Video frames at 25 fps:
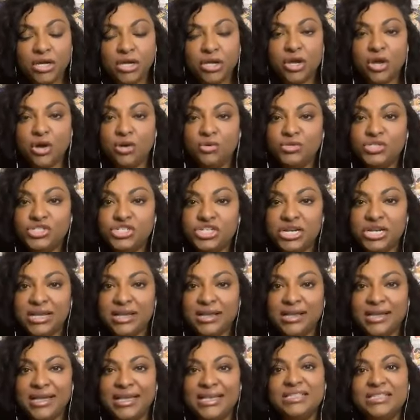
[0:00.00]

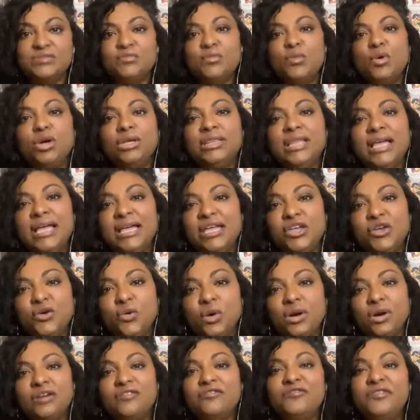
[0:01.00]
coaching is more like
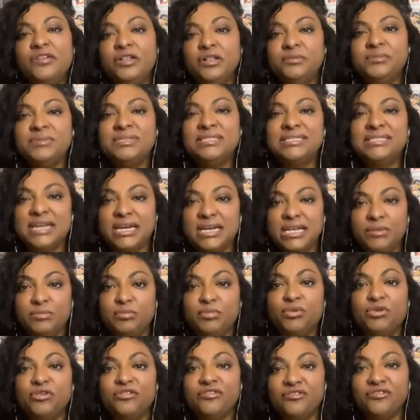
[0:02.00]
your film study
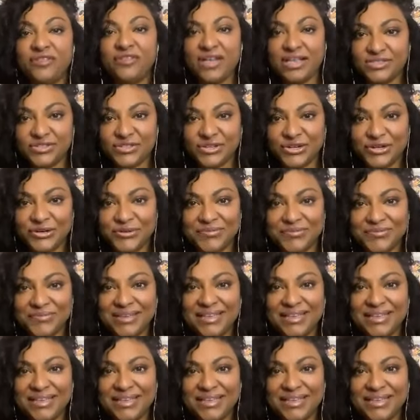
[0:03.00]
professor.